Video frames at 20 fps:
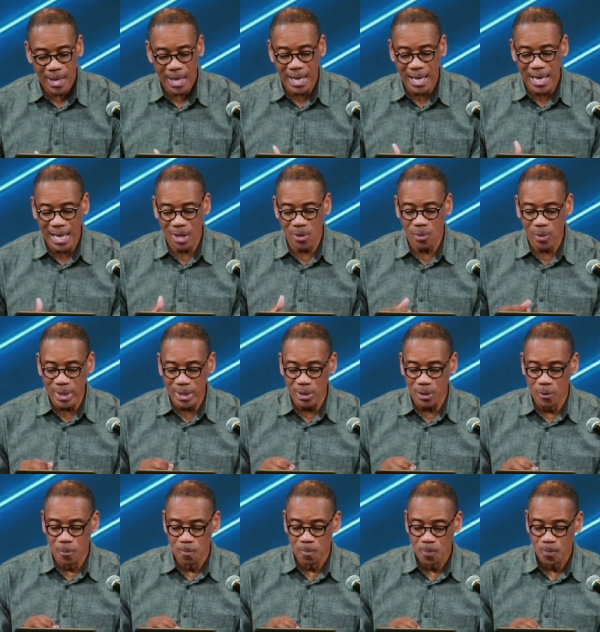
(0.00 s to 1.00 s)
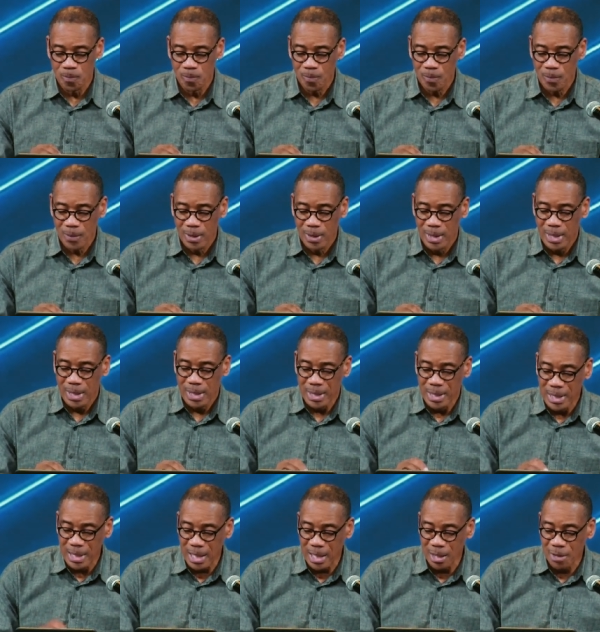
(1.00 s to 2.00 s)
I will
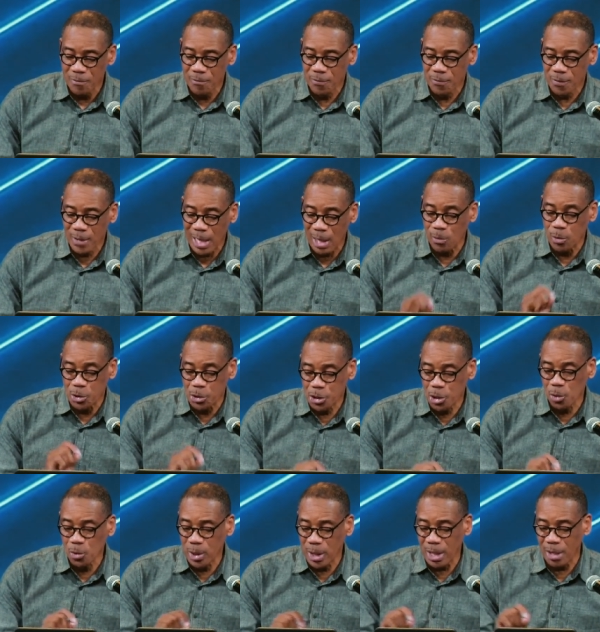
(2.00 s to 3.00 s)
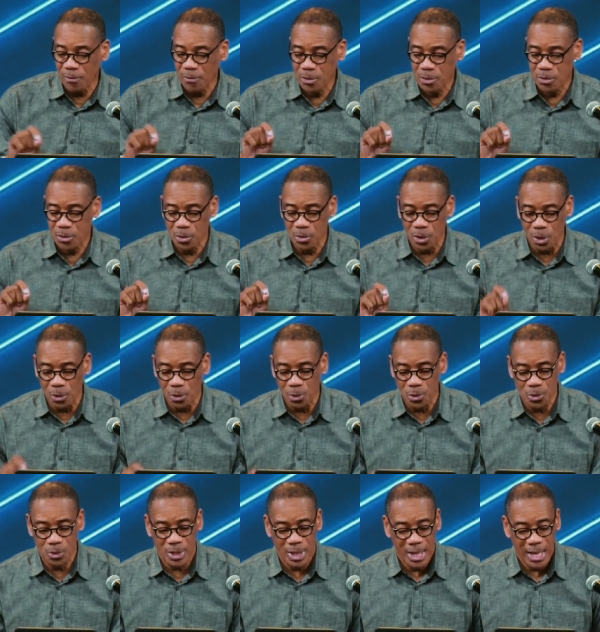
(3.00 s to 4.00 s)
love, I will show love to
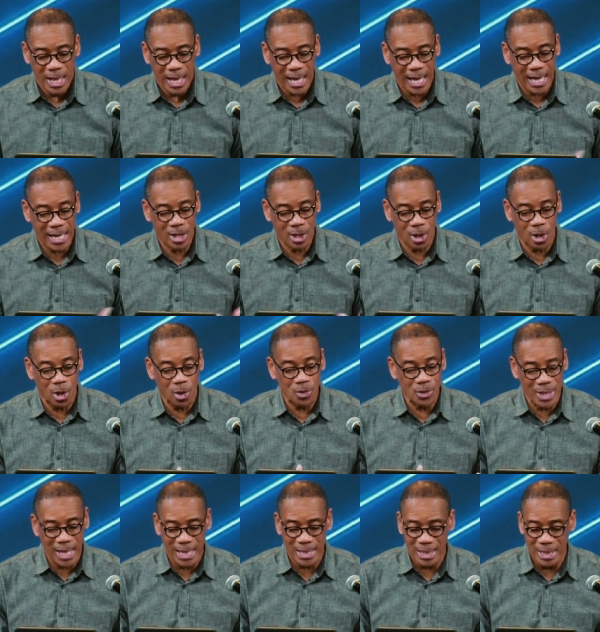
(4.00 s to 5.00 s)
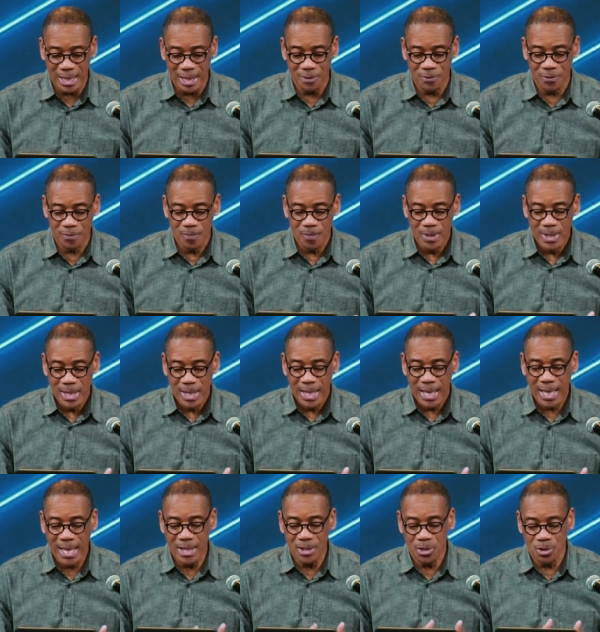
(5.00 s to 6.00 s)
those I called not love,
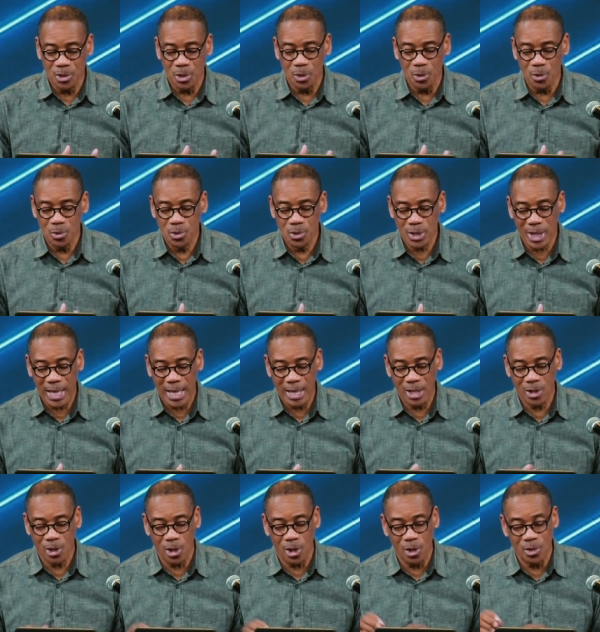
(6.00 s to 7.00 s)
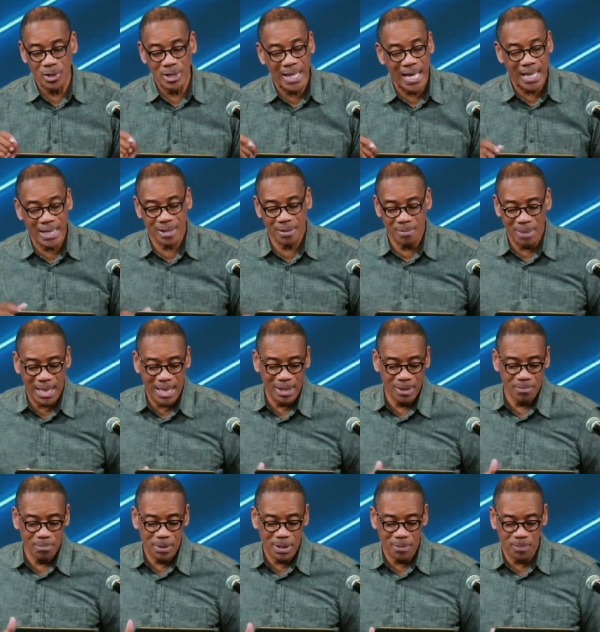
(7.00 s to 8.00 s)
and to those I called not my
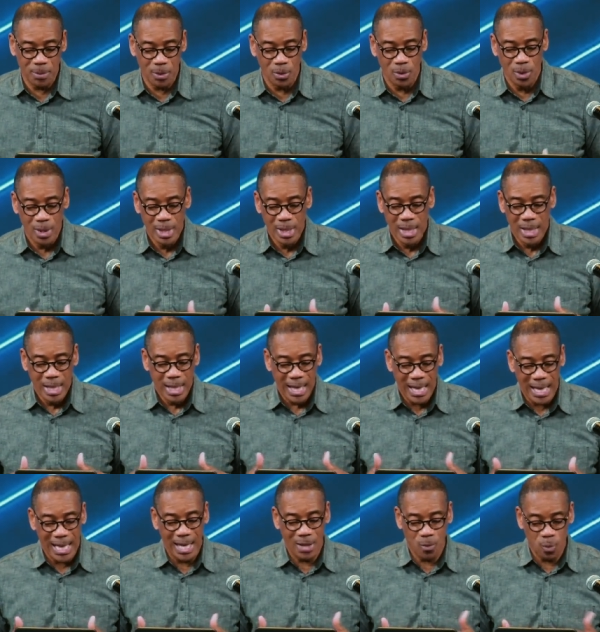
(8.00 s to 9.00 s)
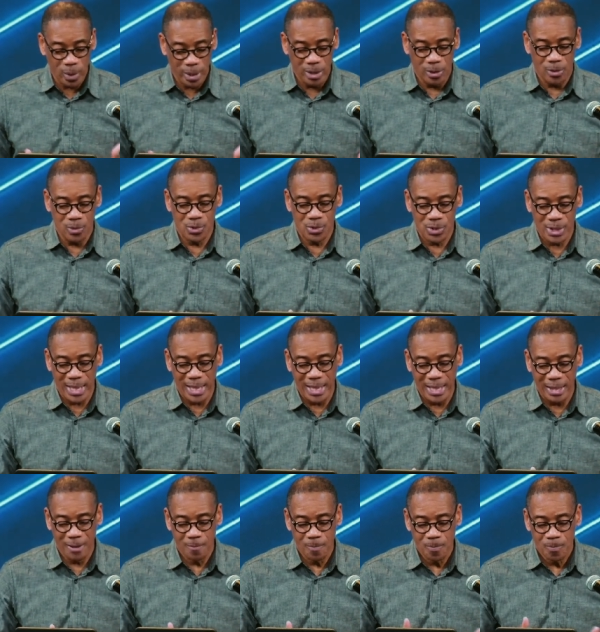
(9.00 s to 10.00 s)
people, I will
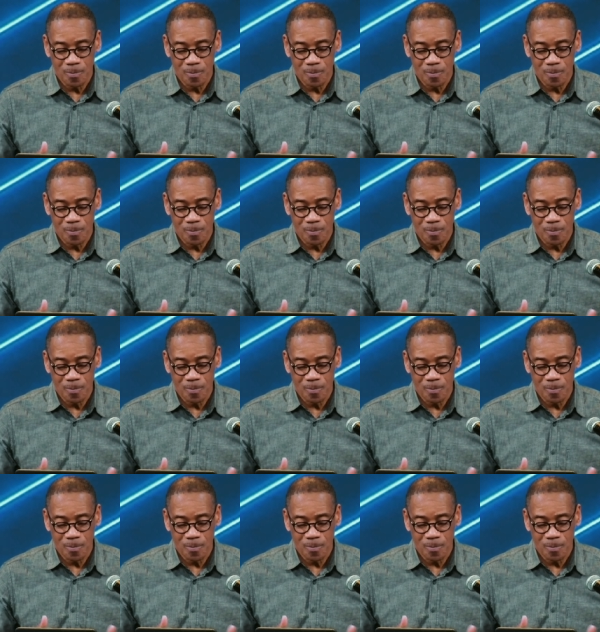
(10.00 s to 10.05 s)
say,